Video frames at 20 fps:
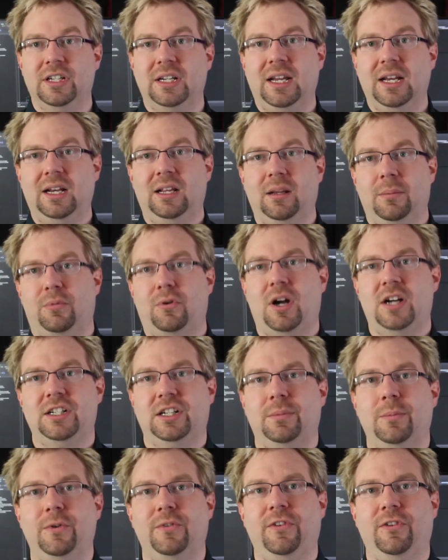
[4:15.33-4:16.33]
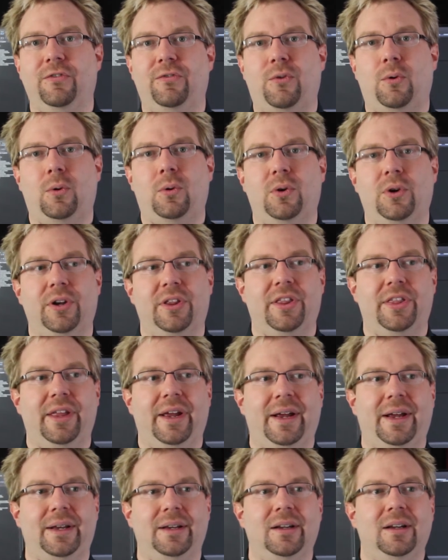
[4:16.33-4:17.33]
to getting the project moving forward
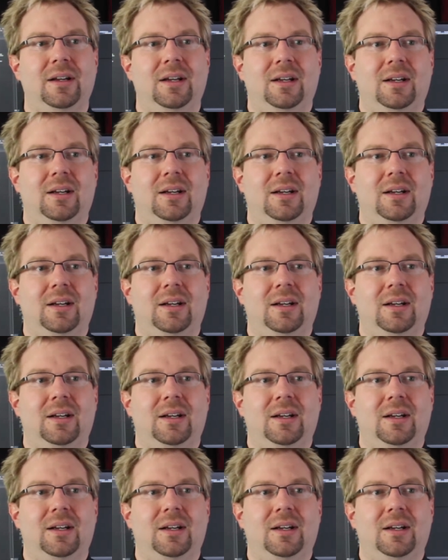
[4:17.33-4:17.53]
than,